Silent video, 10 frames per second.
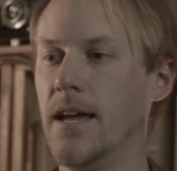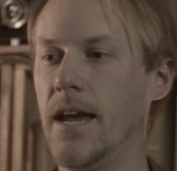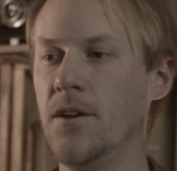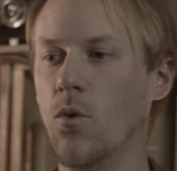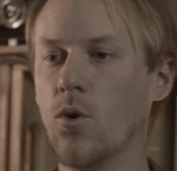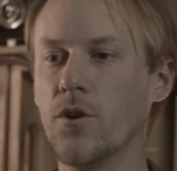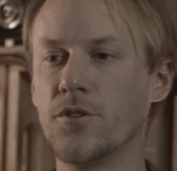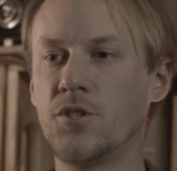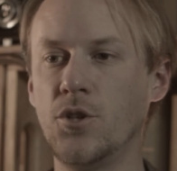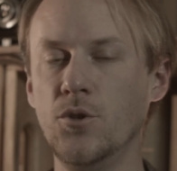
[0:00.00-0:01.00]
in order
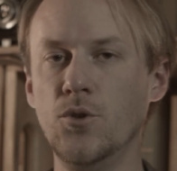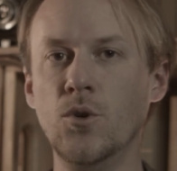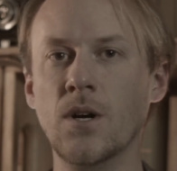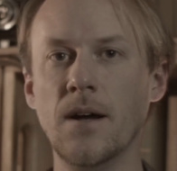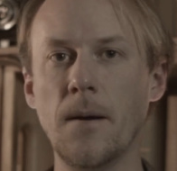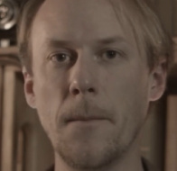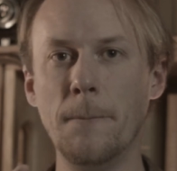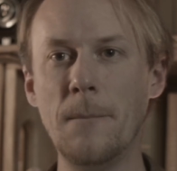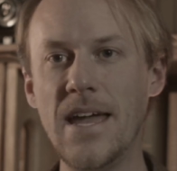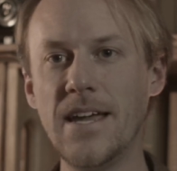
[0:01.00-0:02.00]
to
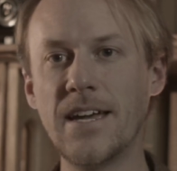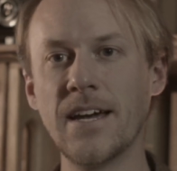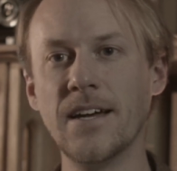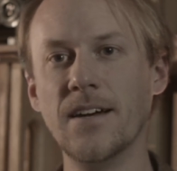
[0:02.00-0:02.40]
make